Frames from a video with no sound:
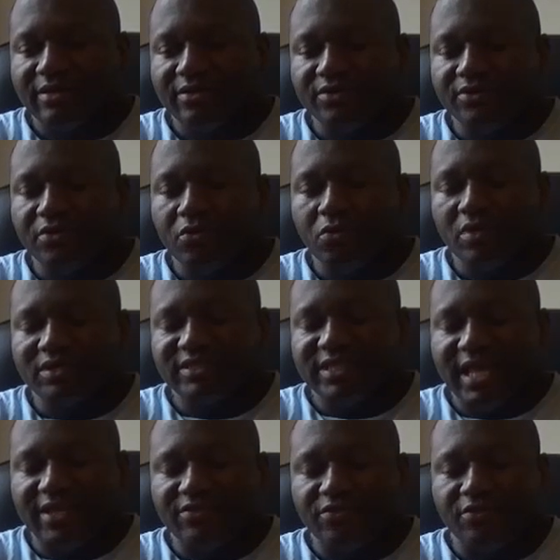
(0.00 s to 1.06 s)
once
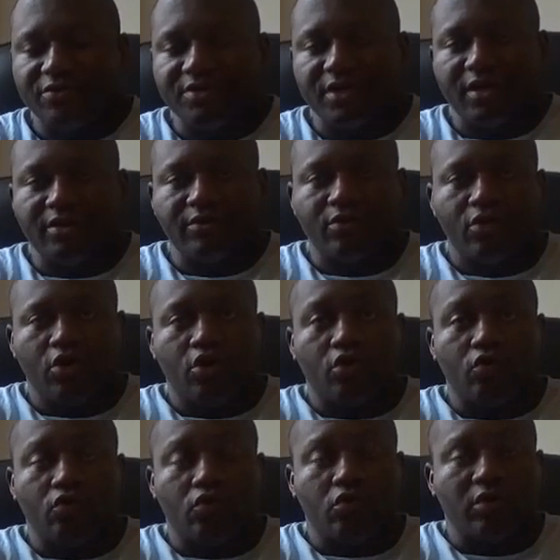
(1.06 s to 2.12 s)
that they're done
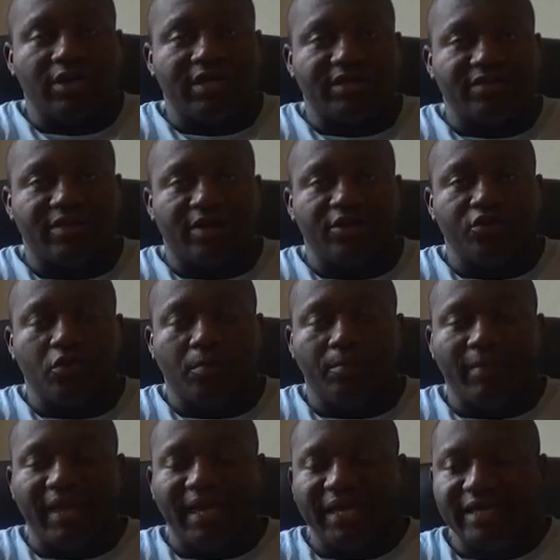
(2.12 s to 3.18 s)
rolling the
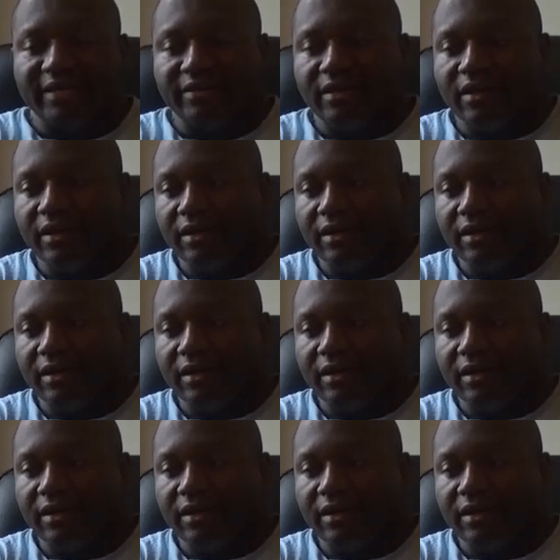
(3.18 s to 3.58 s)
main